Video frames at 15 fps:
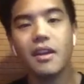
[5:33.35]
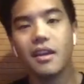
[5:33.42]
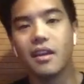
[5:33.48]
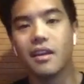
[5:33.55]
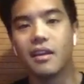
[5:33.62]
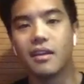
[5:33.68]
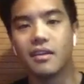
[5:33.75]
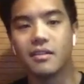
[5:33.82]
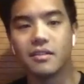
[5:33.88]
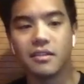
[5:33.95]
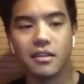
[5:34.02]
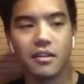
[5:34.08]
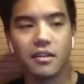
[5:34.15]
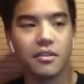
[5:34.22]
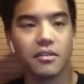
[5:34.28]
and
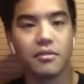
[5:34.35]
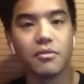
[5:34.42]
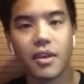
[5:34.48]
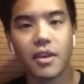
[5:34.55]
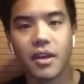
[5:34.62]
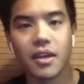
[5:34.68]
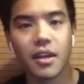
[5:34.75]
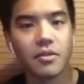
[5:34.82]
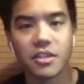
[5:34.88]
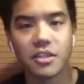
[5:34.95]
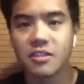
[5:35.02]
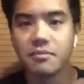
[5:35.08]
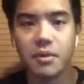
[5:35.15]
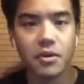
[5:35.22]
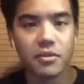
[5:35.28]
uh, through that, I was
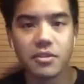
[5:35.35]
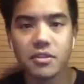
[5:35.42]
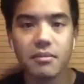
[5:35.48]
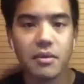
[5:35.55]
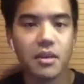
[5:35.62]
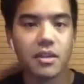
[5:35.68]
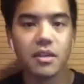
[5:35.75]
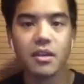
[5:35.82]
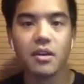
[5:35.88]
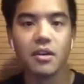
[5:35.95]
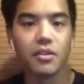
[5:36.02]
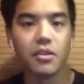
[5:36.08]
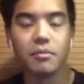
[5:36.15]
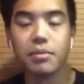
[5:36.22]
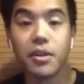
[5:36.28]
exposed to many
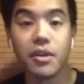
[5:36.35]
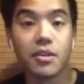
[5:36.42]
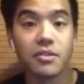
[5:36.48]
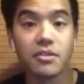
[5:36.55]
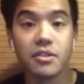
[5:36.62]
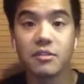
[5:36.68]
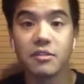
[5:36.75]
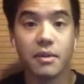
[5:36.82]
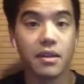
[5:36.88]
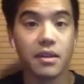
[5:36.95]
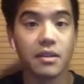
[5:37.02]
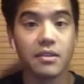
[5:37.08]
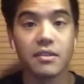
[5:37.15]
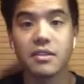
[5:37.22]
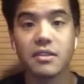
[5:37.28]
other players in the
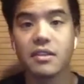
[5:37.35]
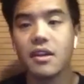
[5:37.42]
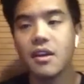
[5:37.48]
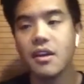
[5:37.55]
space,